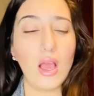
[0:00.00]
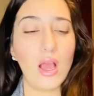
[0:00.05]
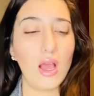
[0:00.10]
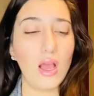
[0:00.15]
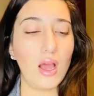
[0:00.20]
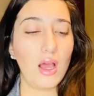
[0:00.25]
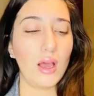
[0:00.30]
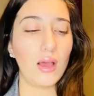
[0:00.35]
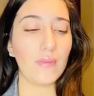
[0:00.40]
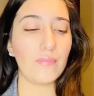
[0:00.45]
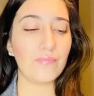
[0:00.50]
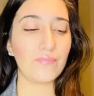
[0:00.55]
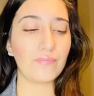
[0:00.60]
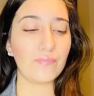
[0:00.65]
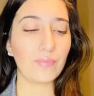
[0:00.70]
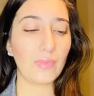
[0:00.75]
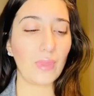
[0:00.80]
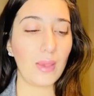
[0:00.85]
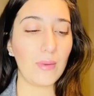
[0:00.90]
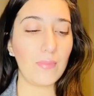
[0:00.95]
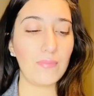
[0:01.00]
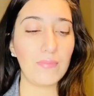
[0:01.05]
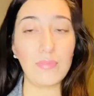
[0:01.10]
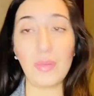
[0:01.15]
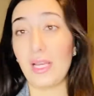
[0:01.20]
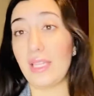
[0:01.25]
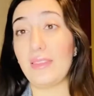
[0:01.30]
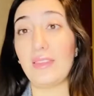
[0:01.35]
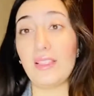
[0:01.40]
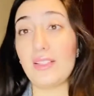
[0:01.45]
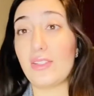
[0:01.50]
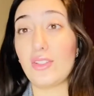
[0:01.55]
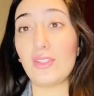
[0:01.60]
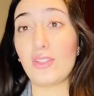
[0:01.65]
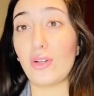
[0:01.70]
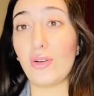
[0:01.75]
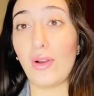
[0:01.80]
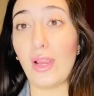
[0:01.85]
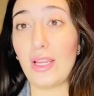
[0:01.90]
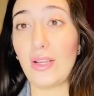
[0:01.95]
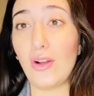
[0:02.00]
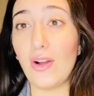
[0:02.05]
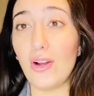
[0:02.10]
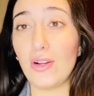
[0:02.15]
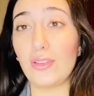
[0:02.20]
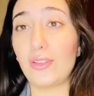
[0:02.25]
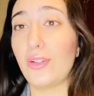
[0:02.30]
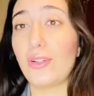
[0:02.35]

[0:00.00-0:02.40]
Um, but this is a great card.